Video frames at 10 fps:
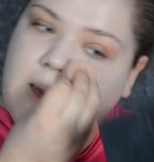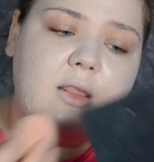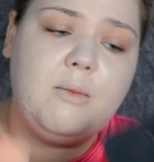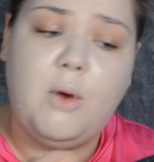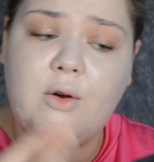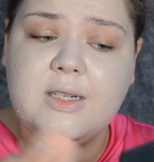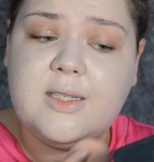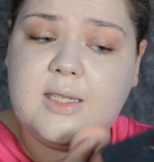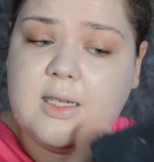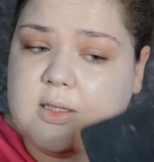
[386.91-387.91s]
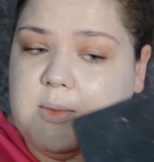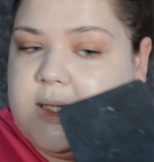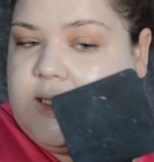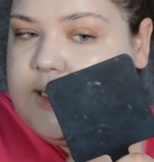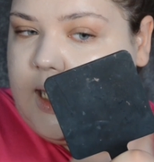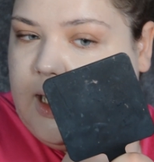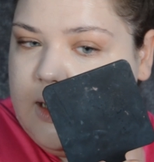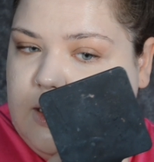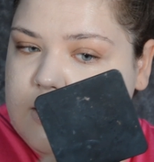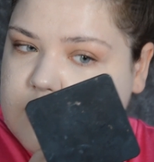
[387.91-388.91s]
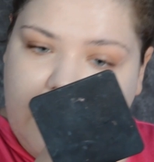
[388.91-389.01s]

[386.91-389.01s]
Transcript: The more it sits on my skin,